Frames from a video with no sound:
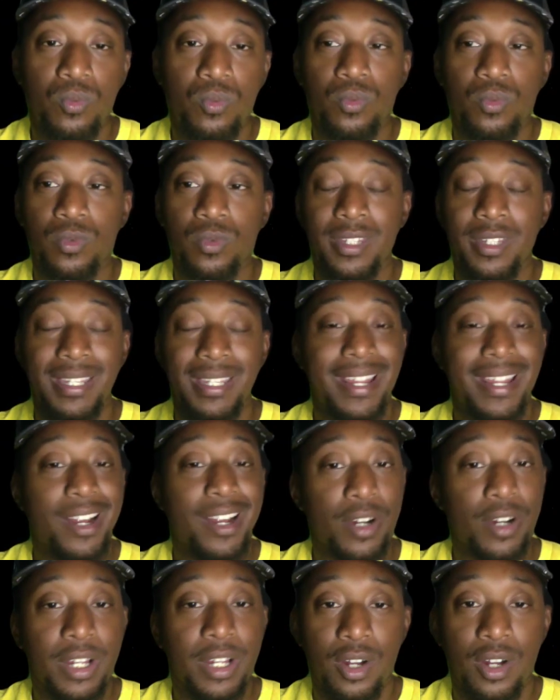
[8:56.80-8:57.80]

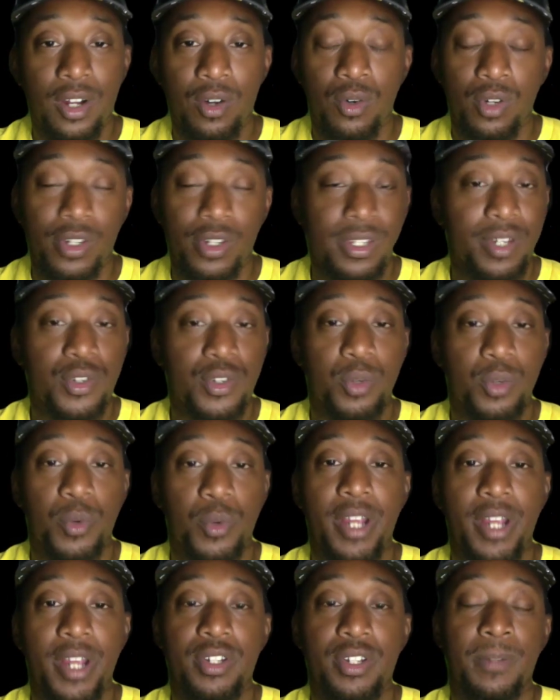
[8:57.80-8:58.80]
scenario or
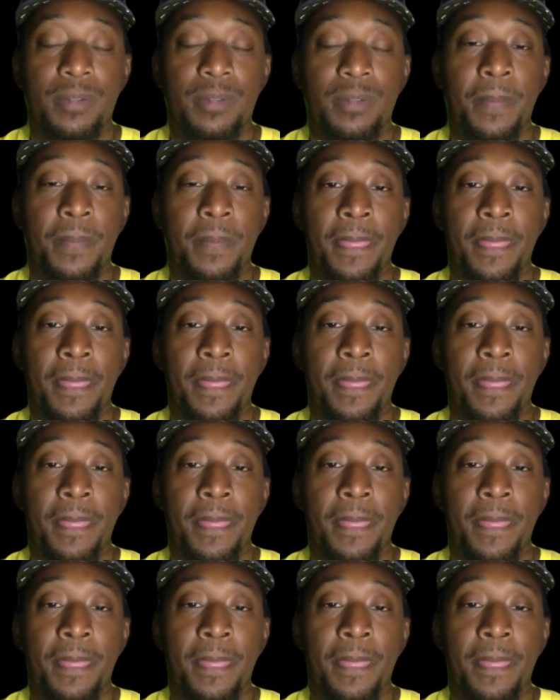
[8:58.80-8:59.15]
situation,